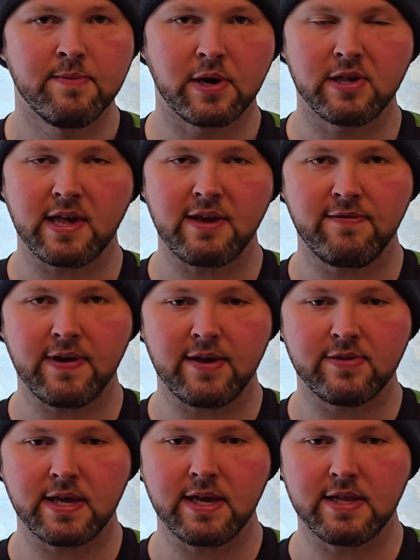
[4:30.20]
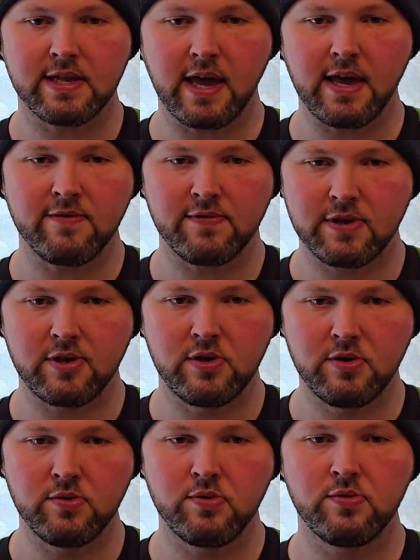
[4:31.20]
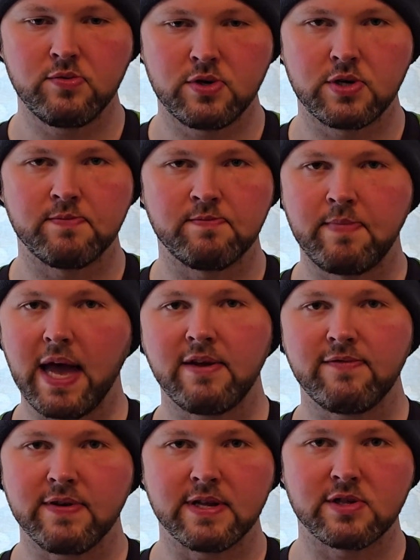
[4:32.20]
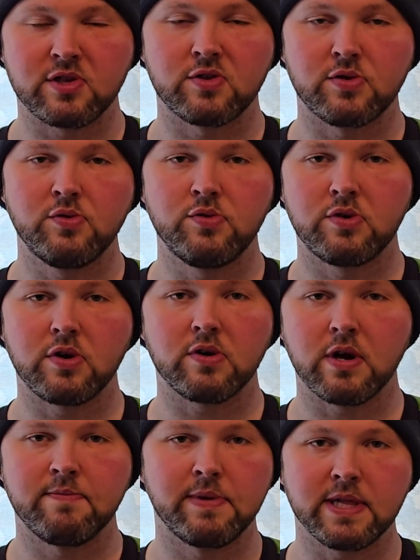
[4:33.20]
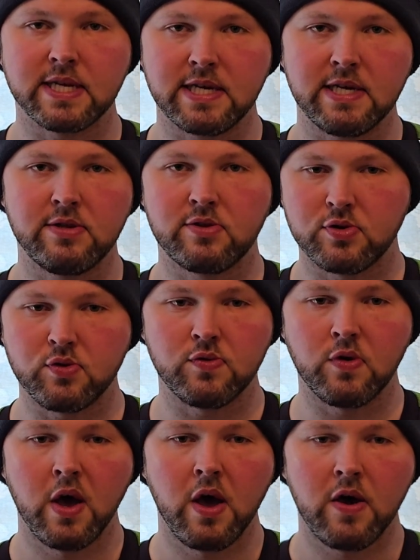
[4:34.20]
because they found it gave huge benefits to their ability to